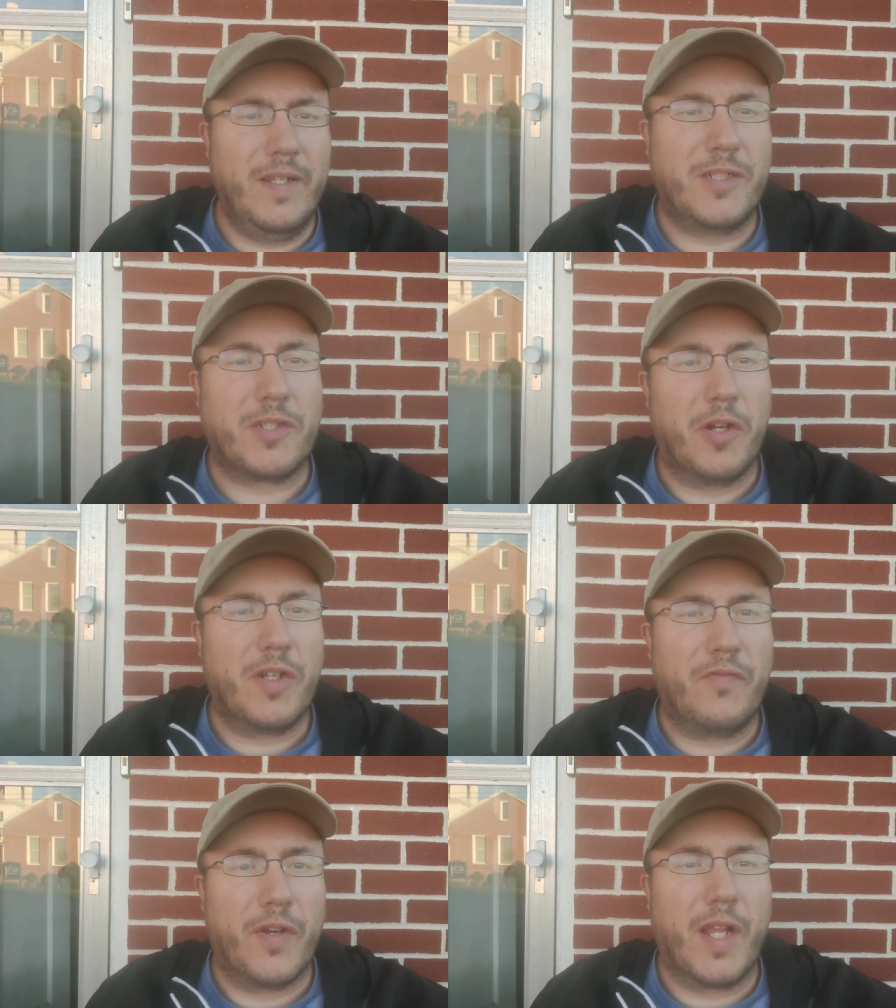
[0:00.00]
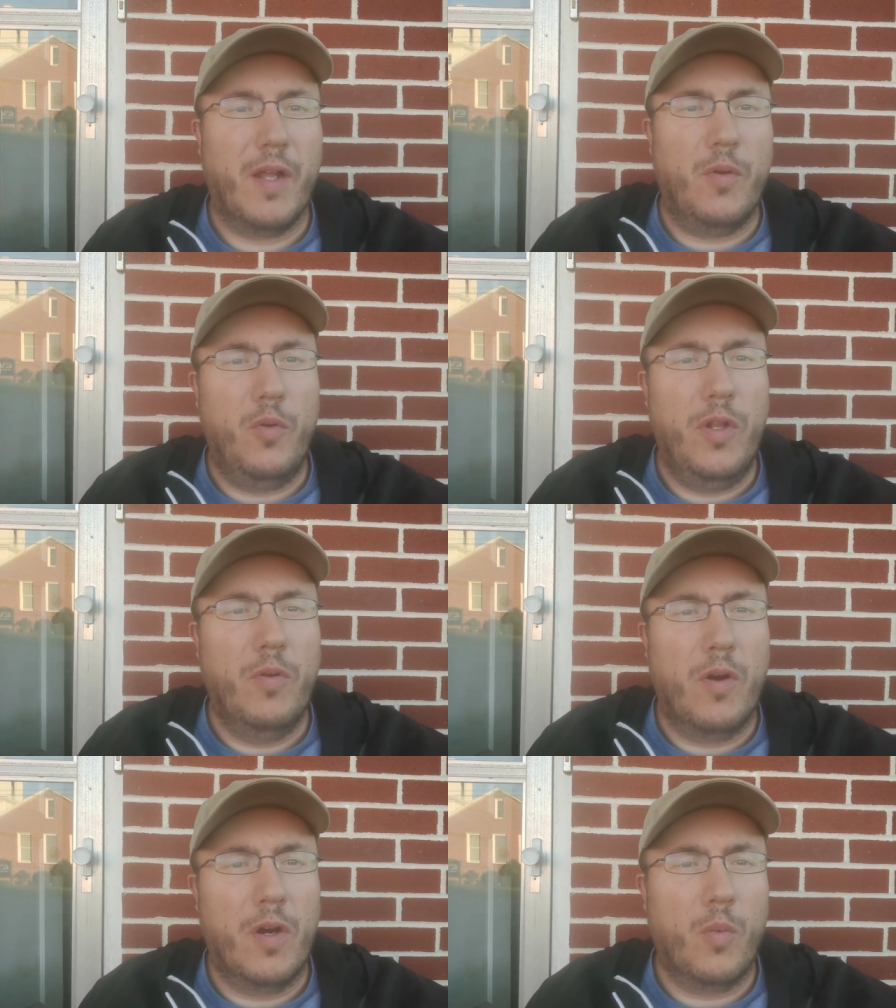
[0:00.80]
you start to forget who
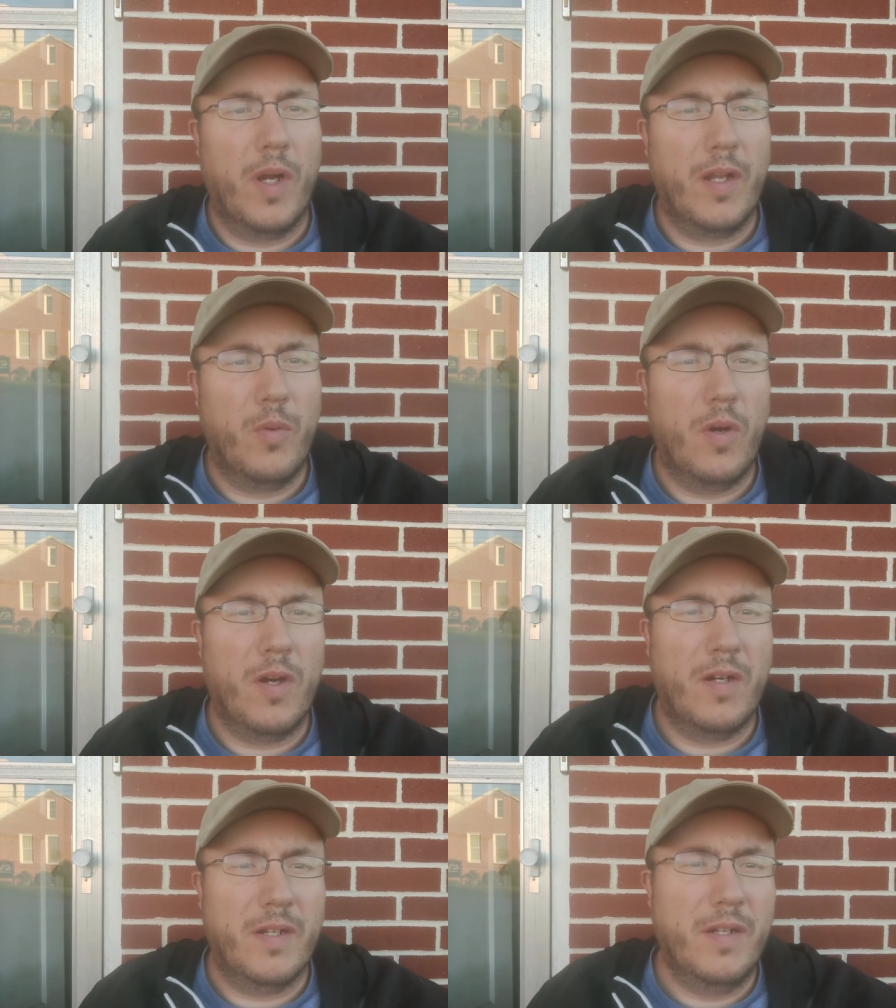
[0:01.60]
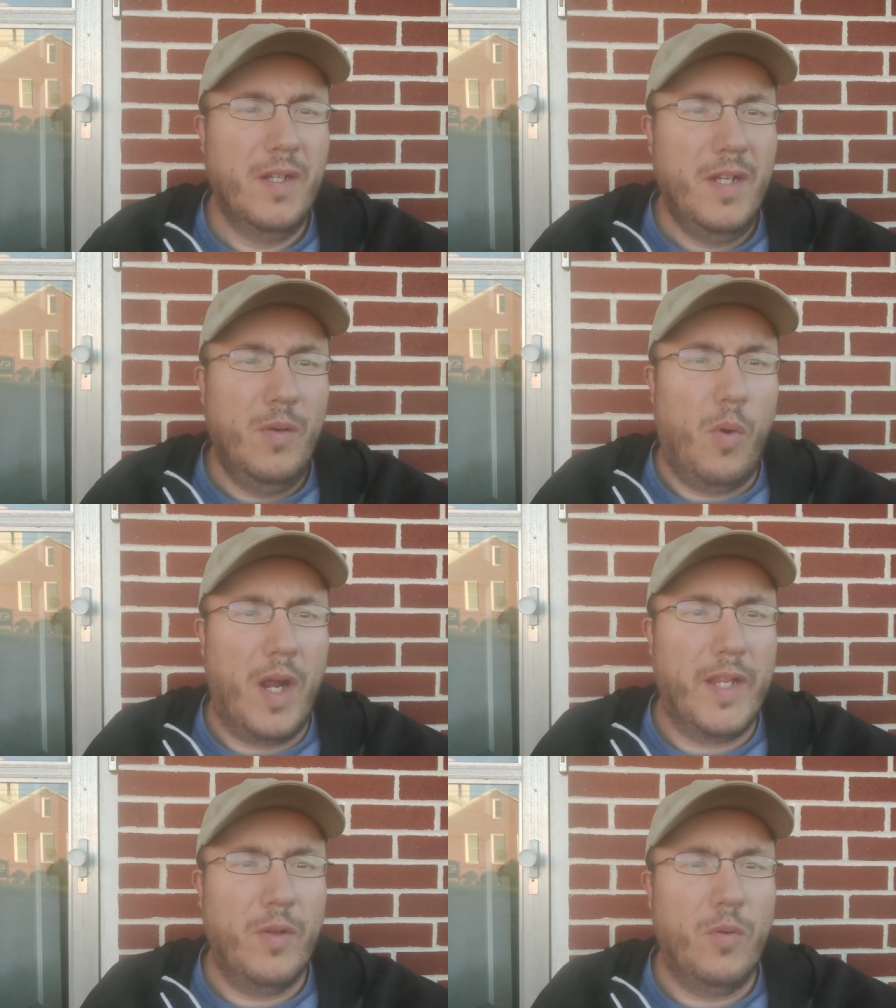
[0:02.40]
you are, where you are,
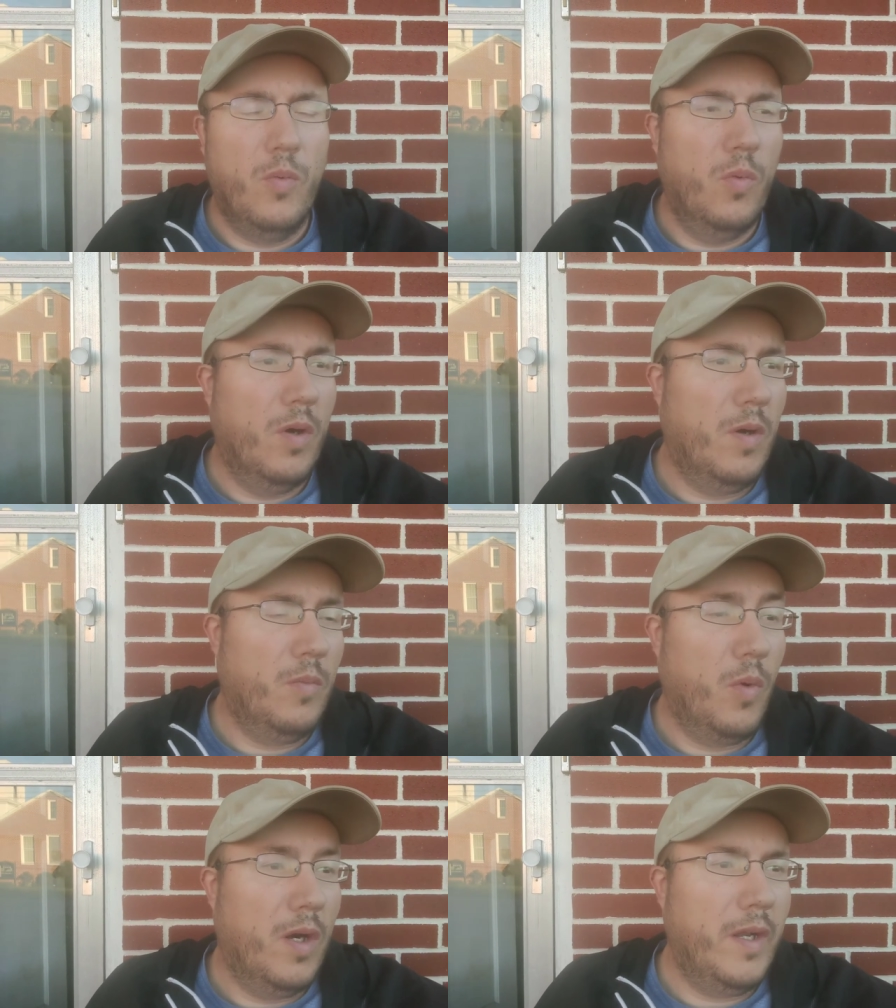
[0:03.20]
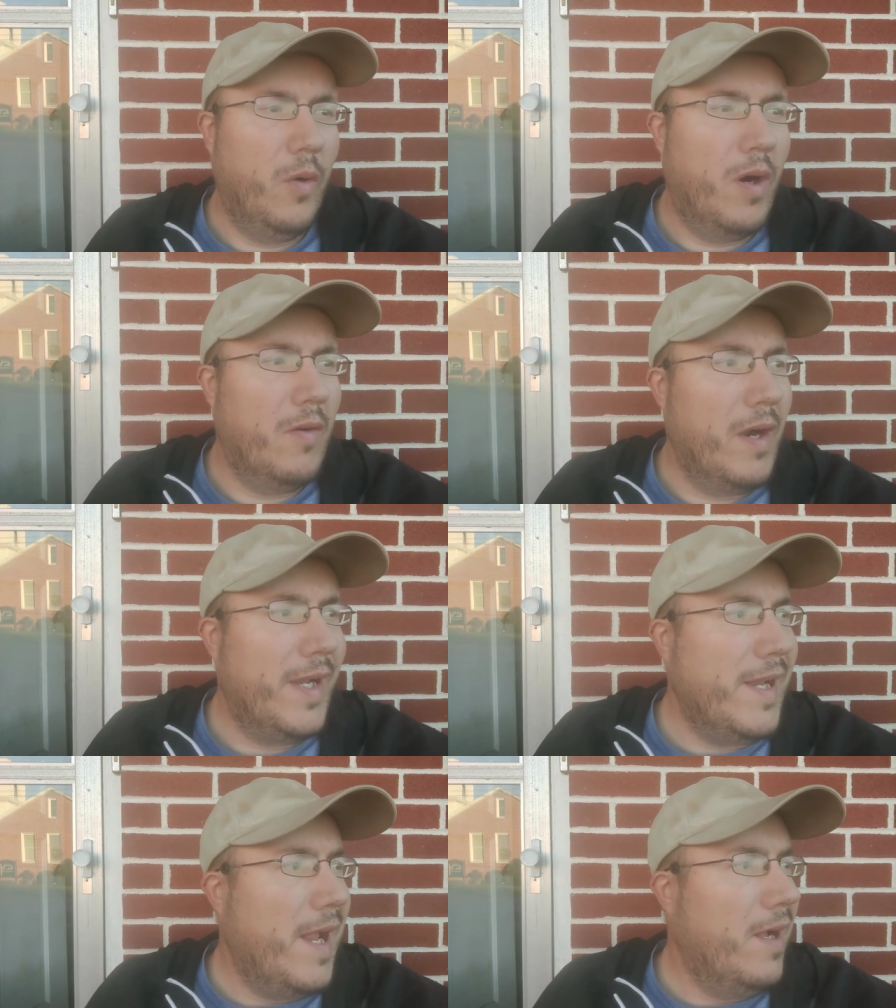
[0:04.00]
why you are where you are
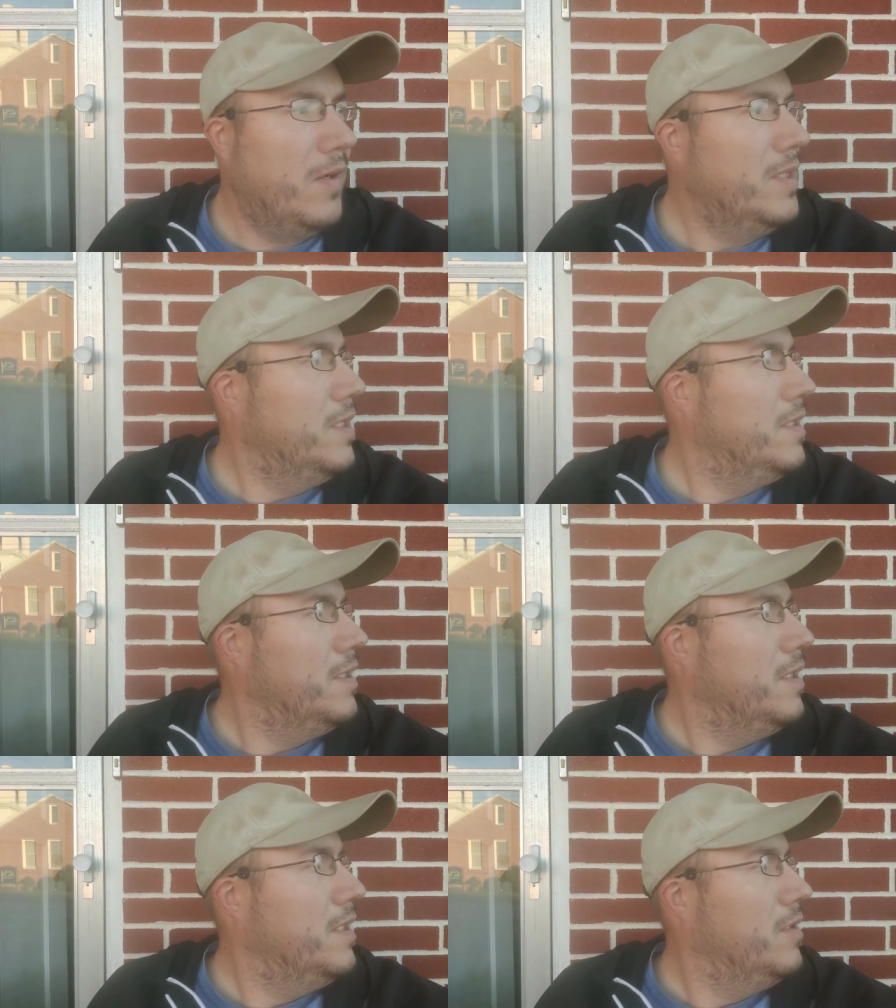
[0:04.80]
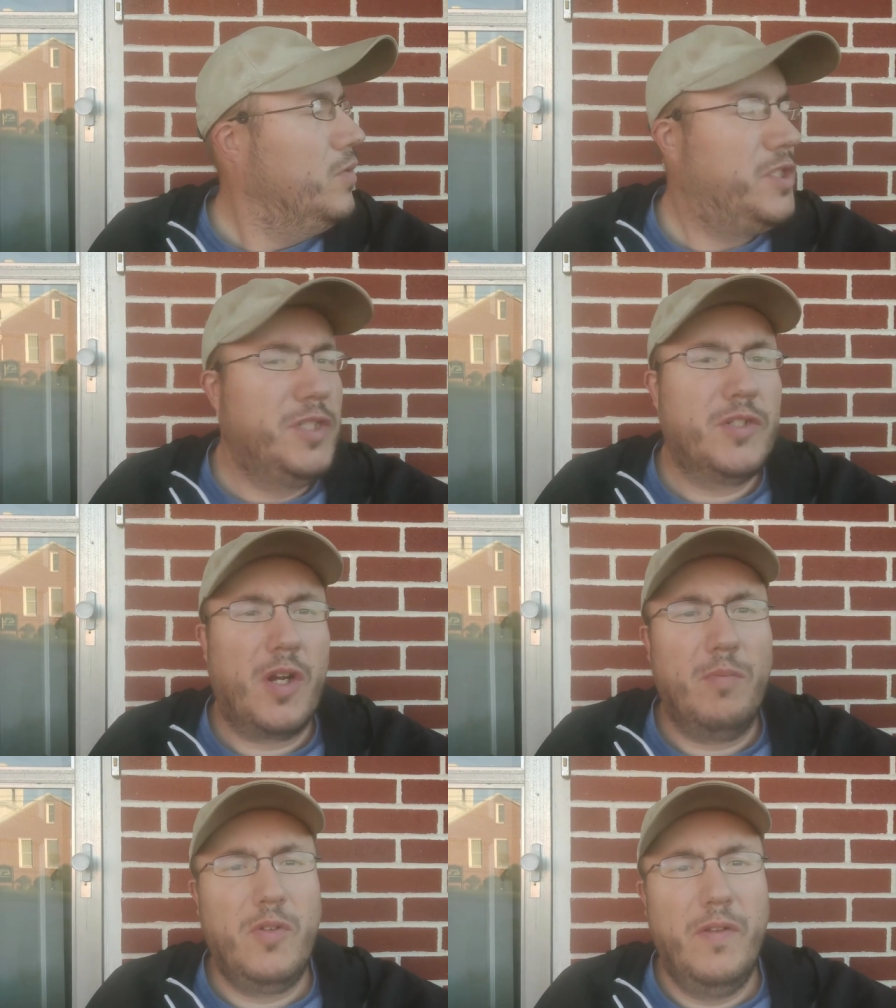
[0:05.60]
right now. Which is
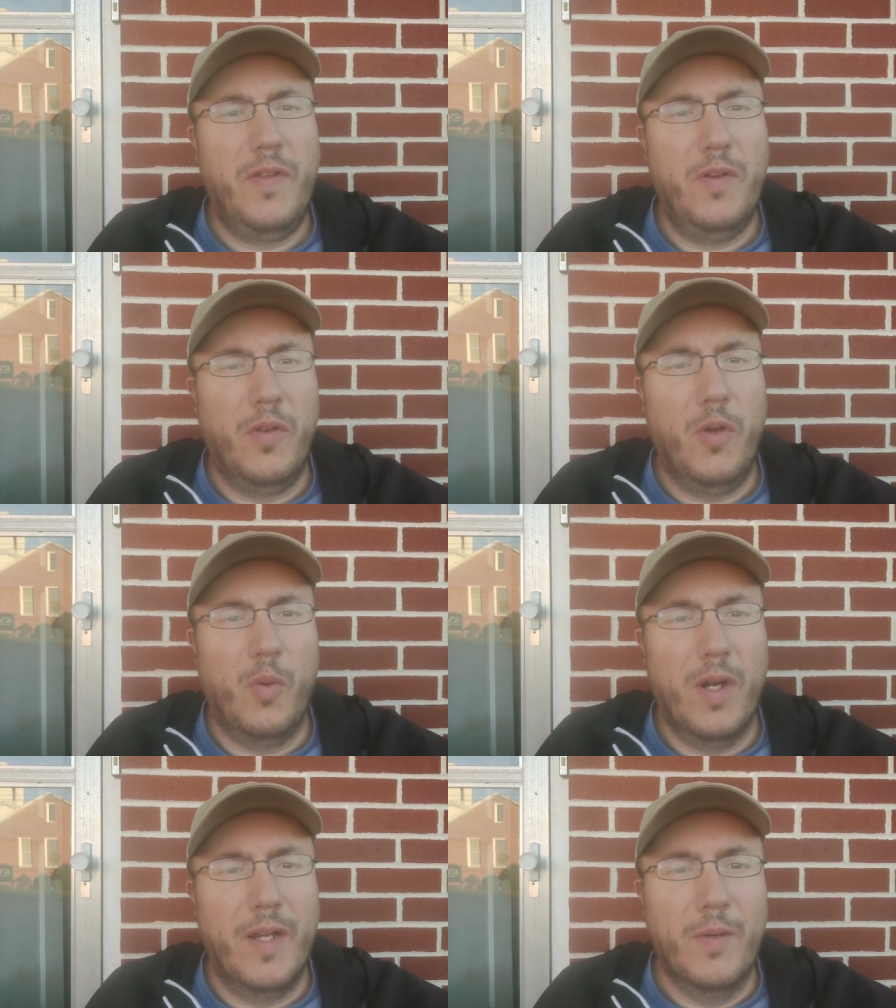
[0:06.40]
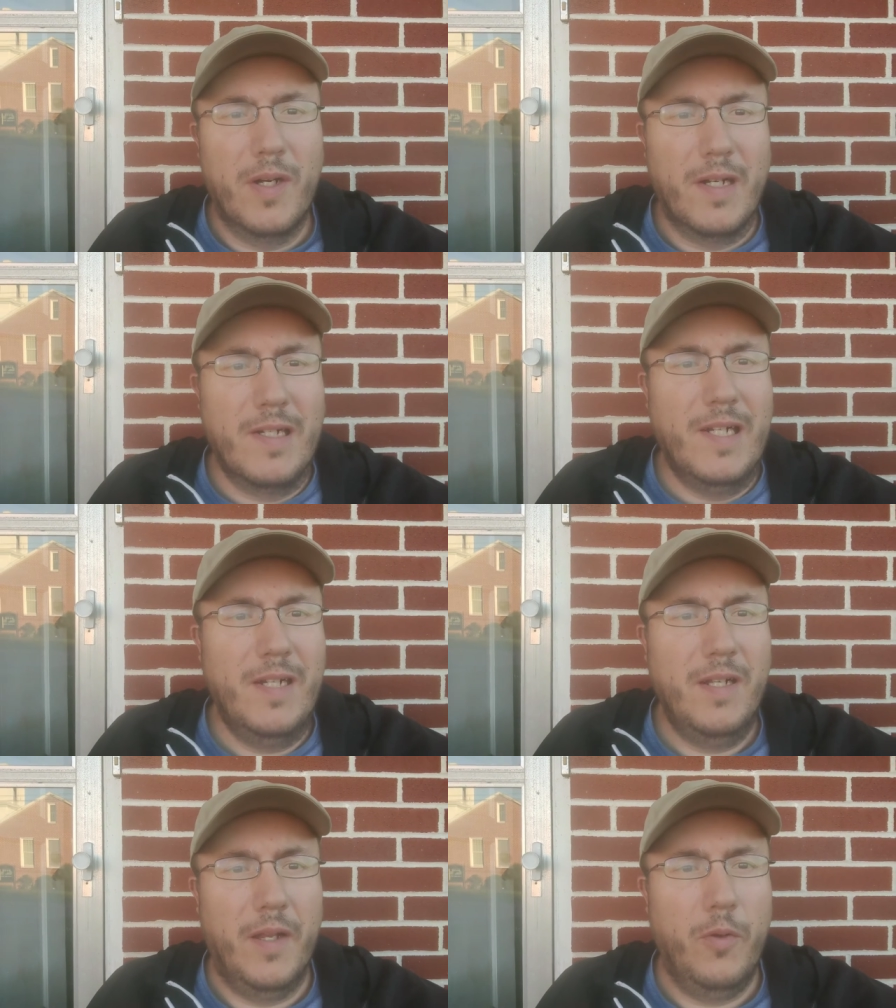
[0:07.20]
trouble if you don't know where you are
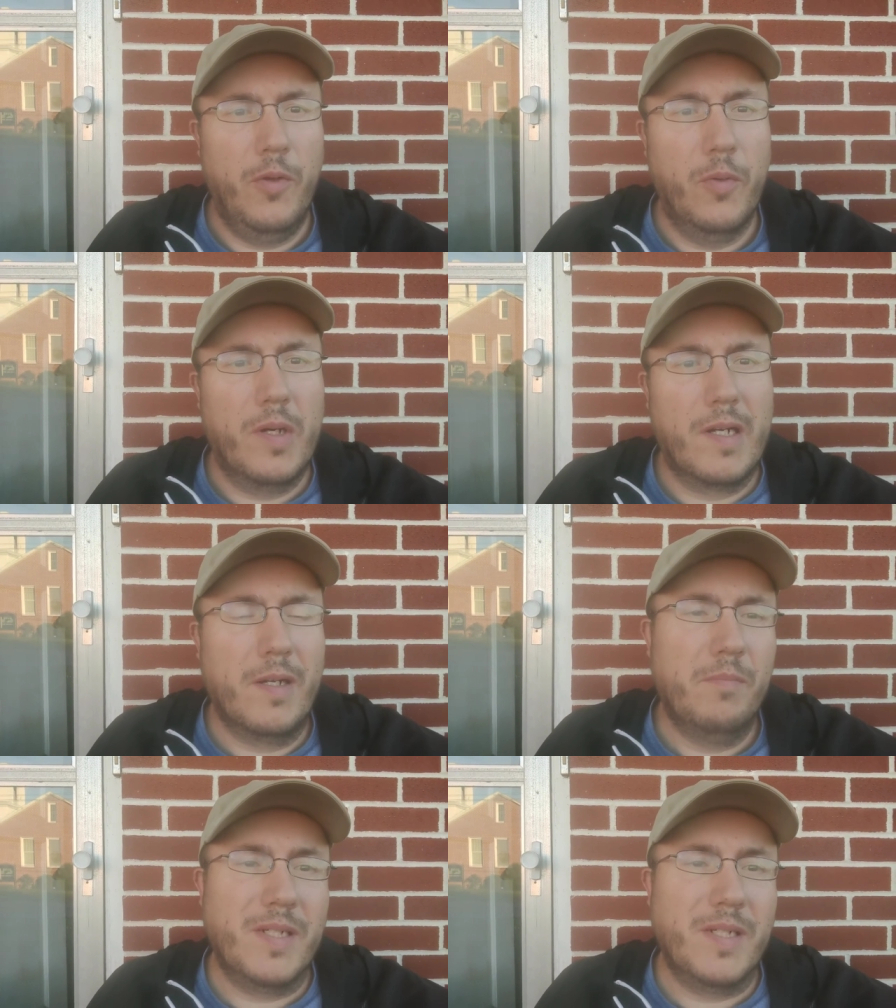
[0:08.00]
and who you are.